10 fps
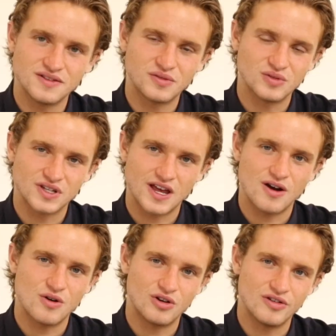difficult to
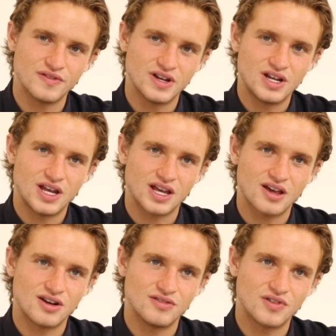get hold of. It
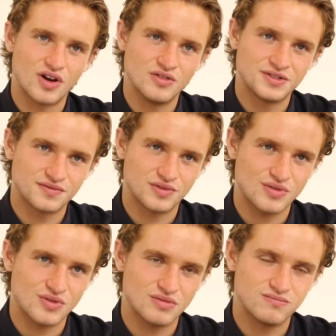kind of goes
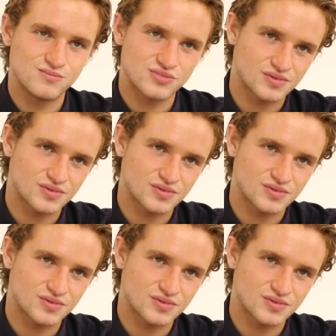for